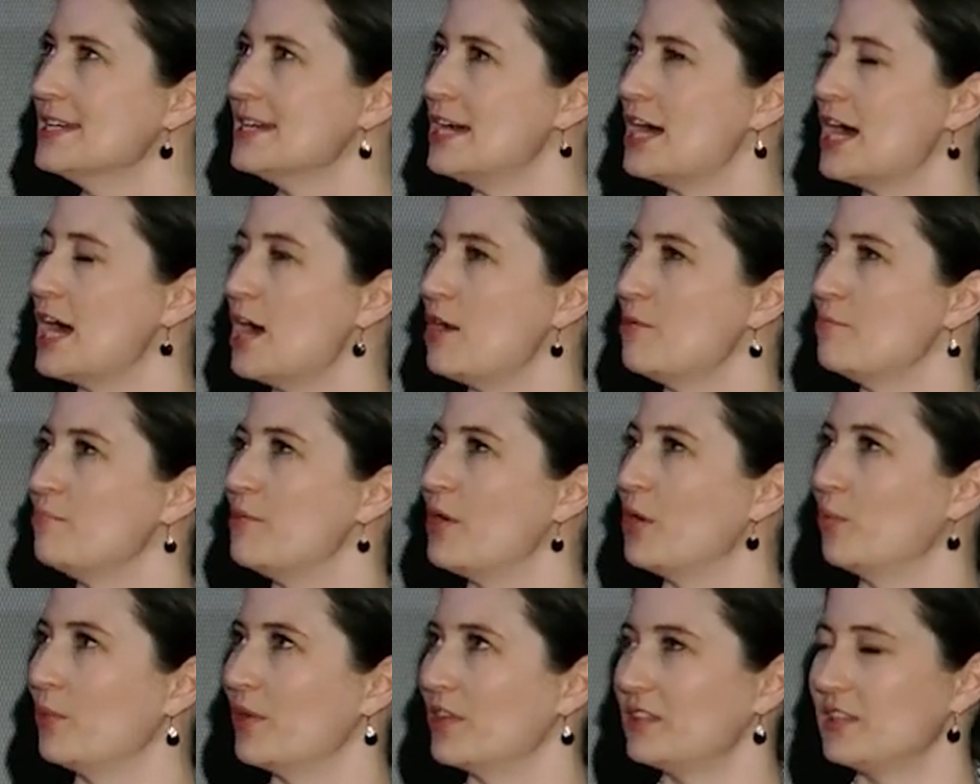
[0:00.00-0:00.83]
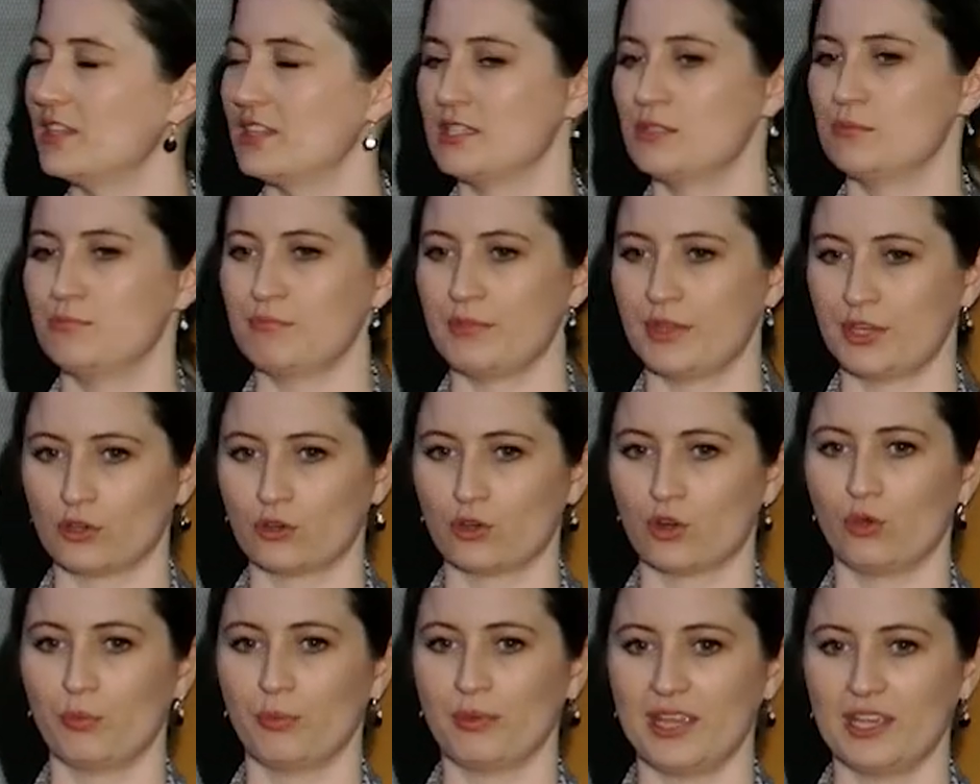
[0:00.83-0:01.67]
But with this
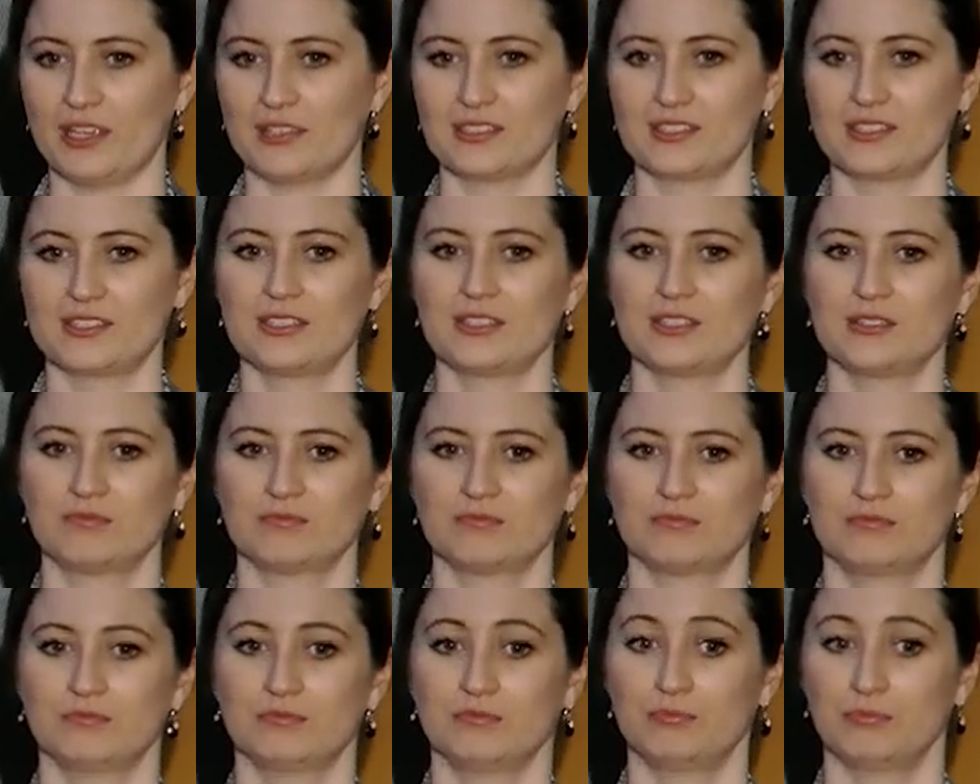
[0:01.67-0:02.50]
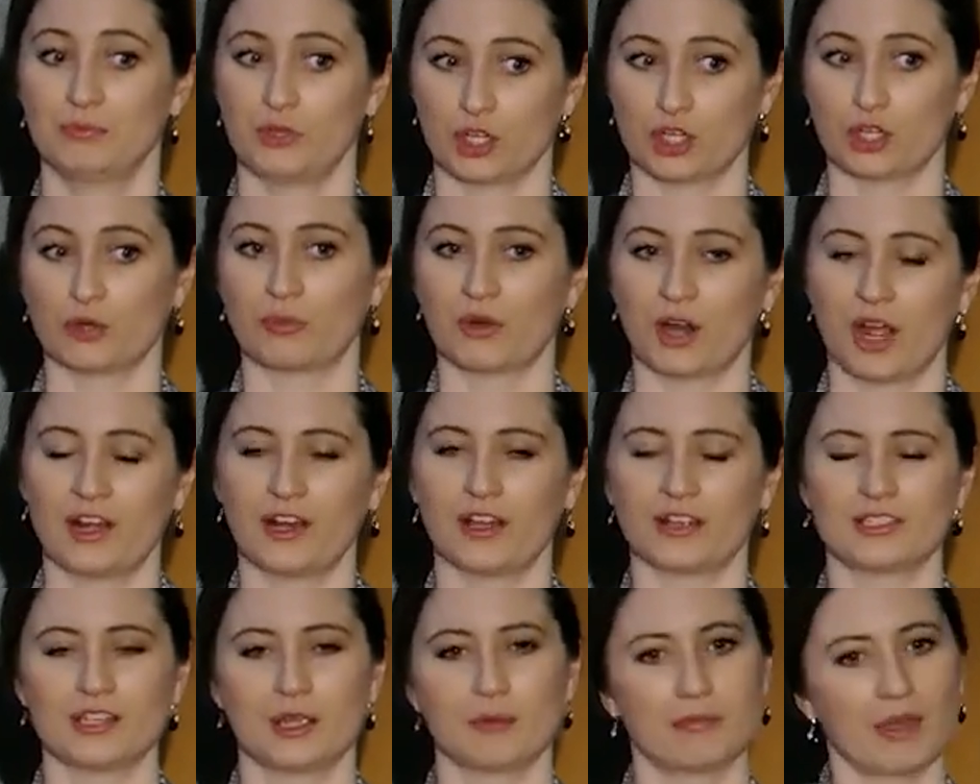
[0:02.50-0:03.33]
mineral-based pure
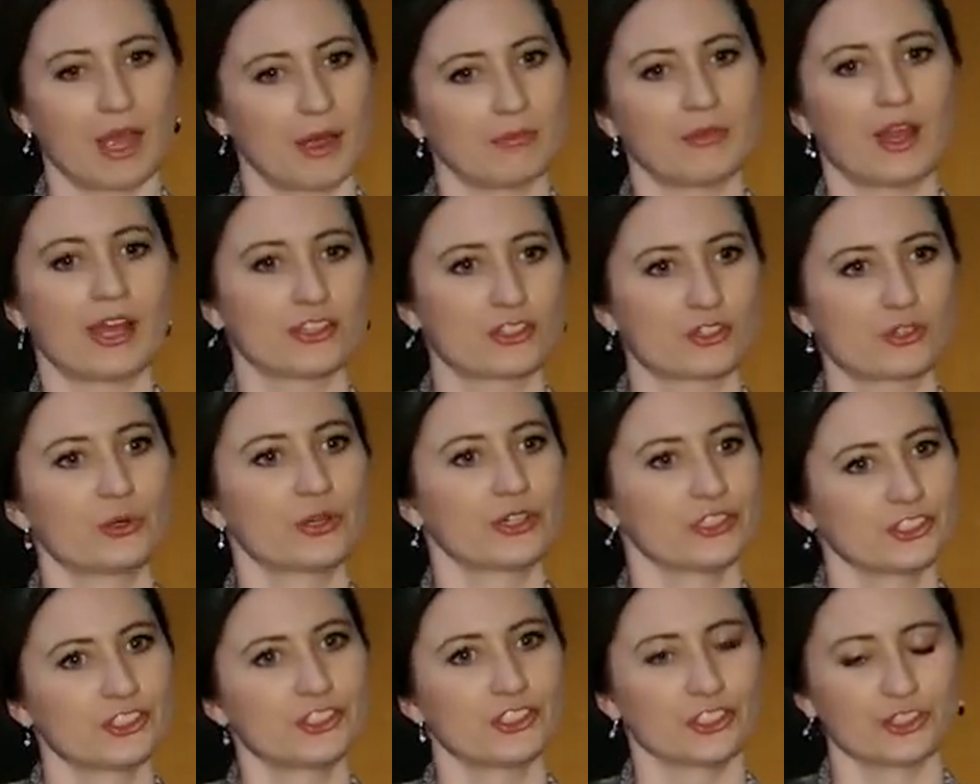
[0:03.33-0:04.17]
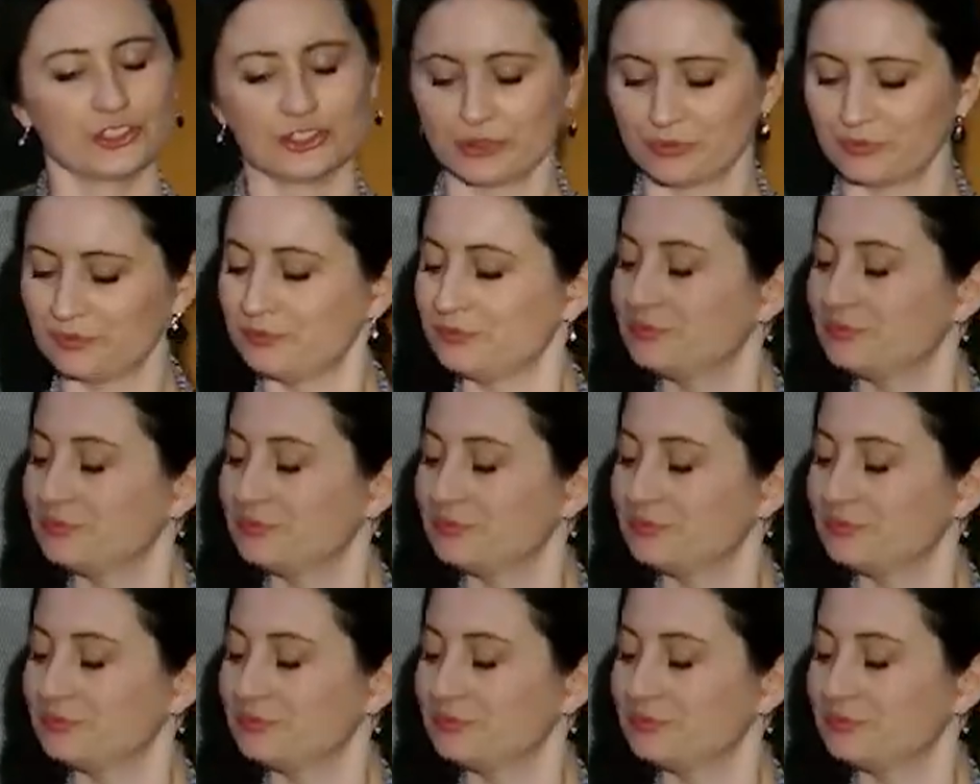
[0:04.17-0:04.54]
product, I'm not so concerned.